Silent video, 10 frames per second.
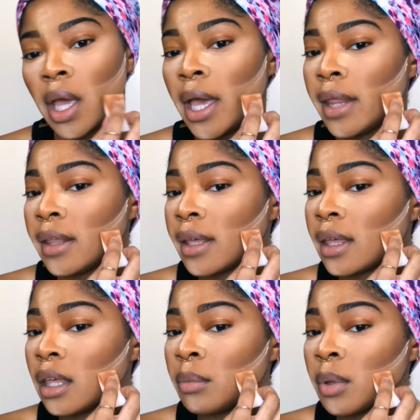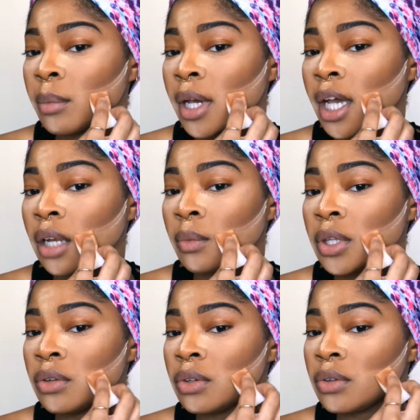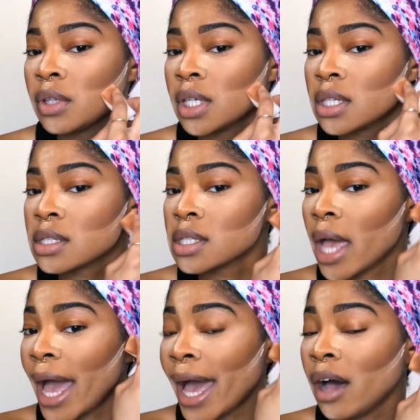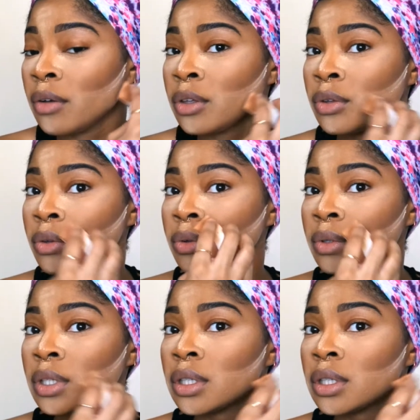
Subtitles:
And then keep in mind, when you do this, how you